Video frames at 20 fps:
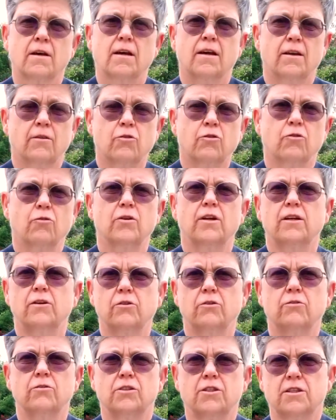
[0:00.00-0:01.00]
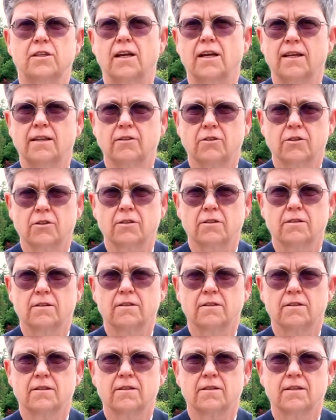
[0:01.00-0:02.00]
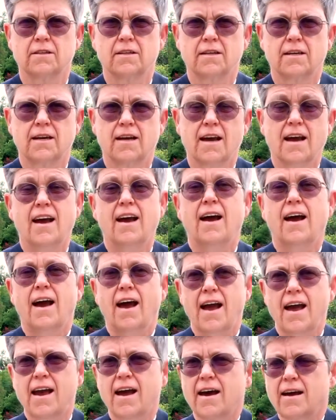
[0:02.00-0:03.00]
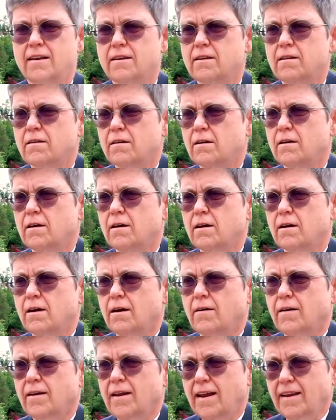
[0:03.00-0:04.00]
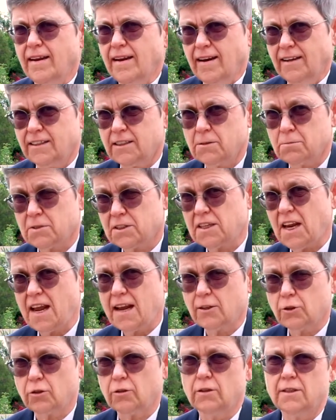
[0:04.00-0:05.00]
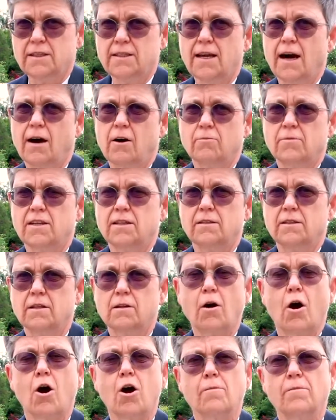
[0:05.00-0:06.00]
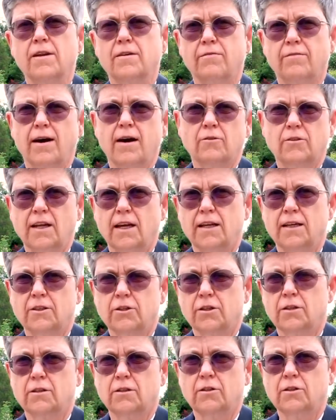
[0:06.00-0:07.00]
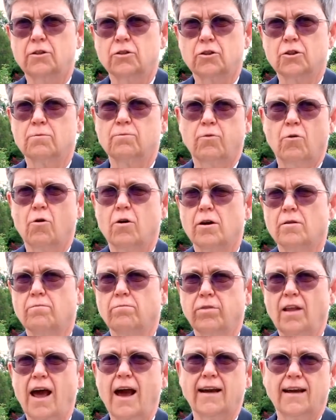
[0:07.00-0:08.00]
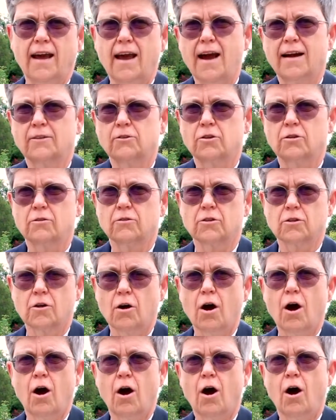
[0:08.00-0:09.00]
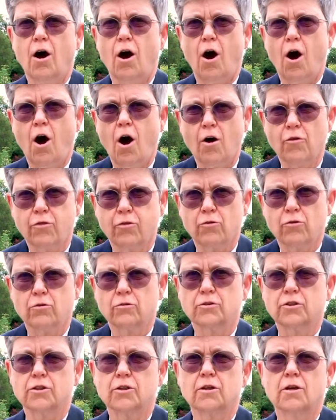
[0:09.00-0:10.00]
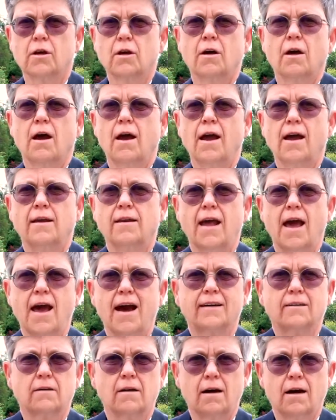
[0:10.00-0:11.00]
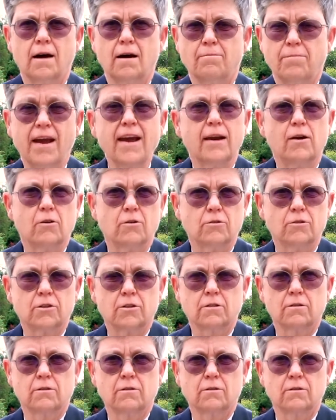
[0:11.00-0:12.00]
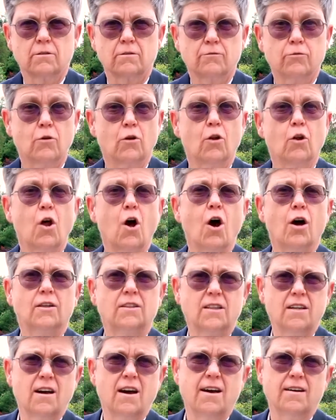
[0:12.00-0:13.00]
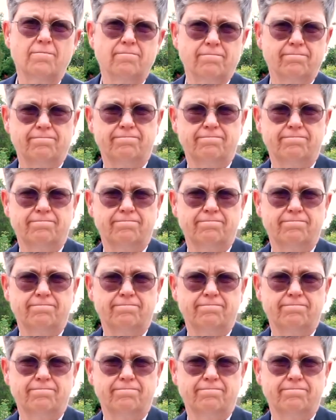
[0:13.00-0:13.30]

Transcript: in 32 states, and a substantial endowment to the Harmon Foundation to support black actors, authors, and painters for a long time.